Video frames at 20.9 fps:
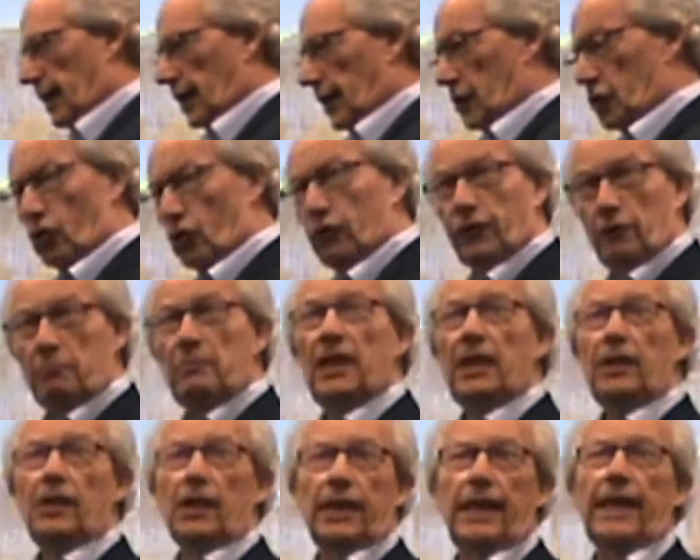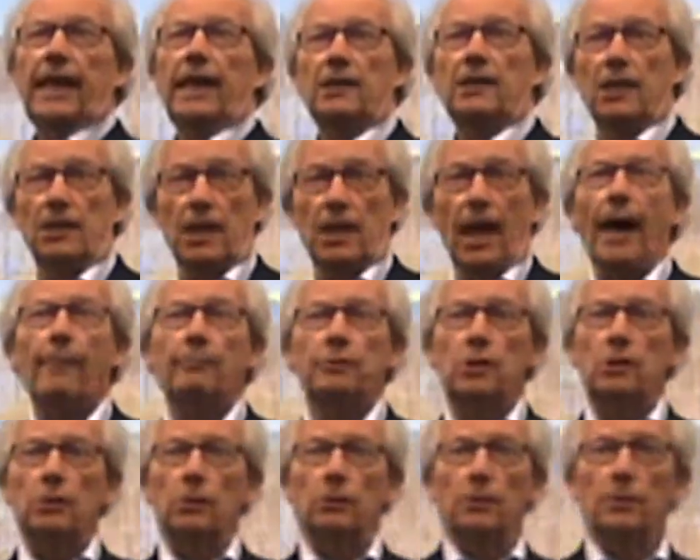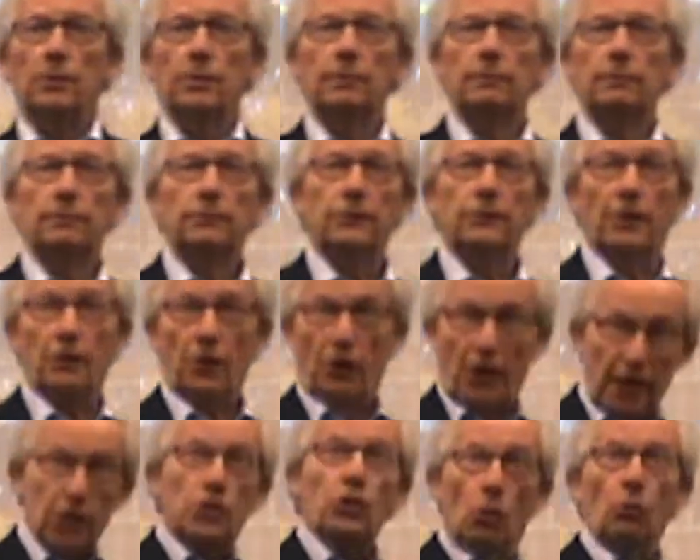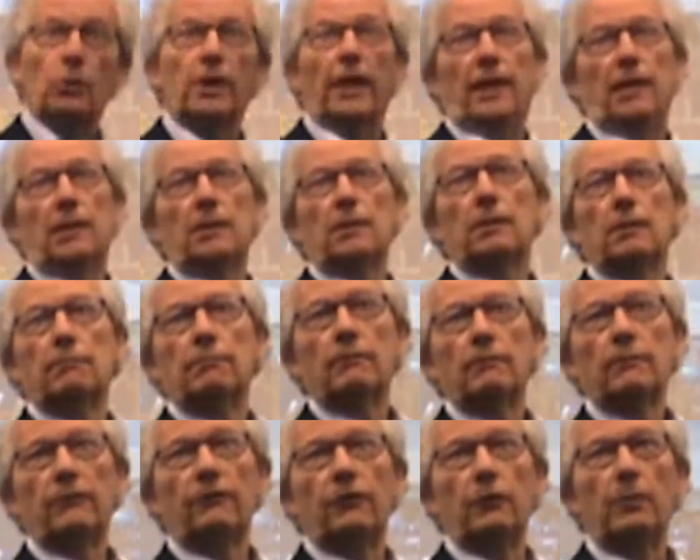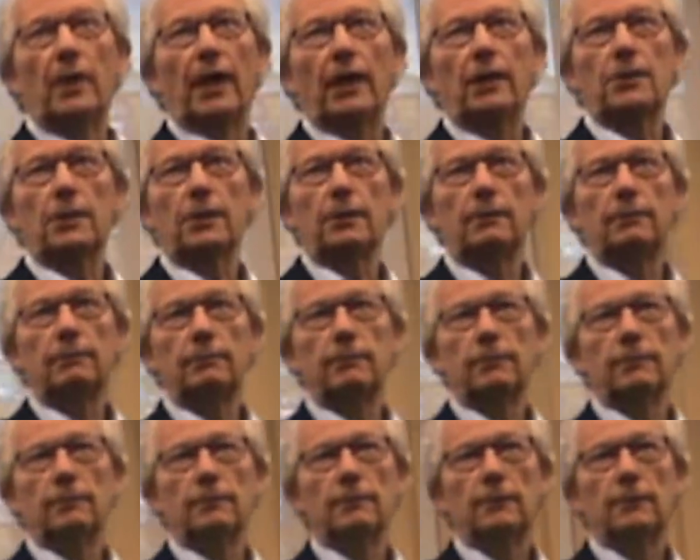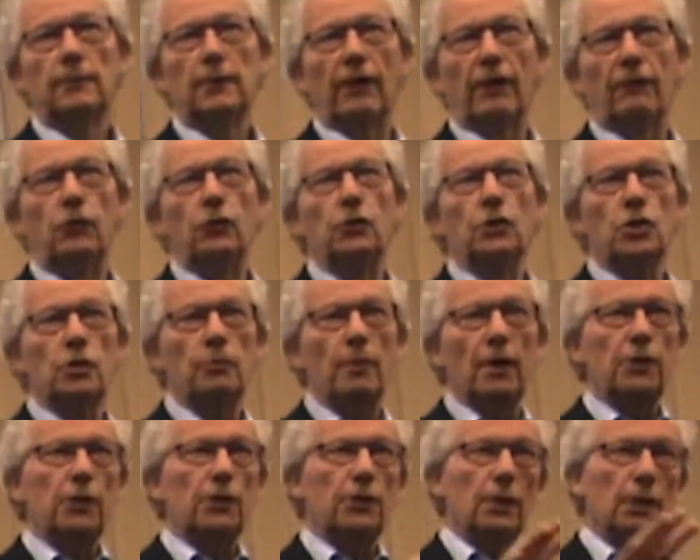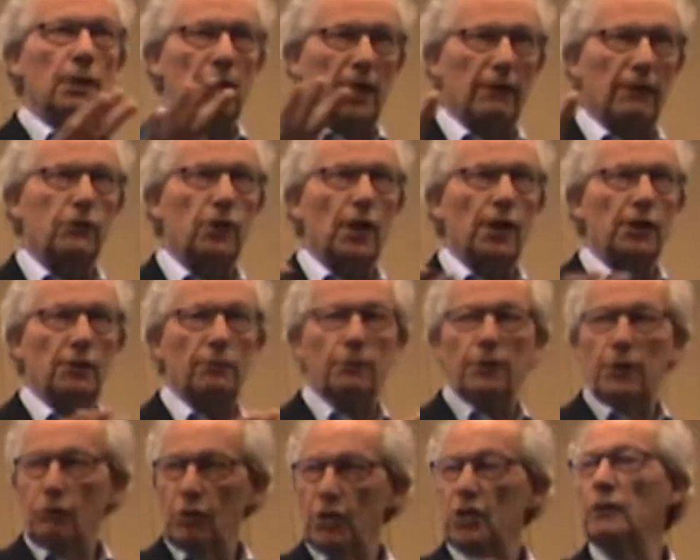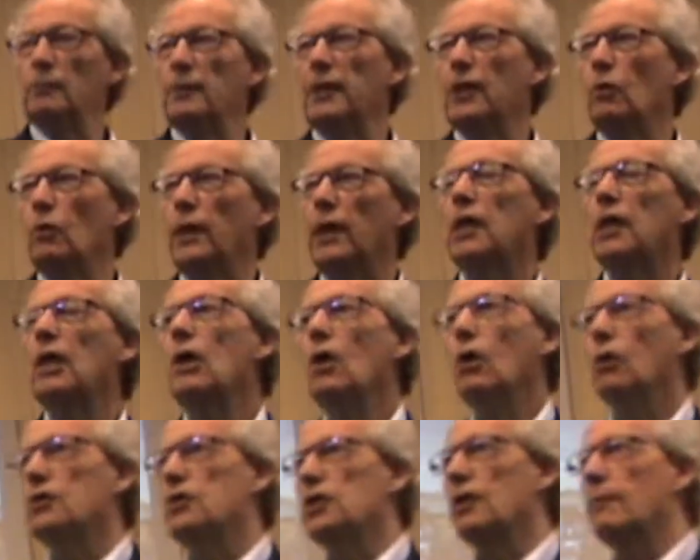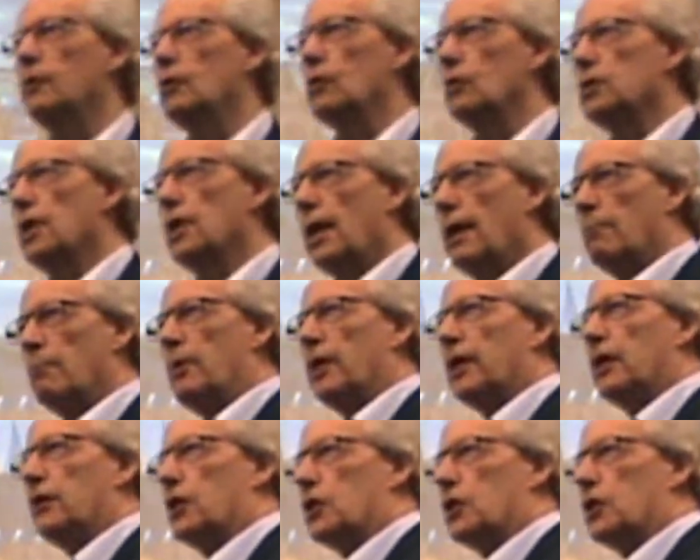So for me, the case is absolute, that there is no case for Brexit. If you dismiss, and I've tried to be reasonably quick on some of those bigger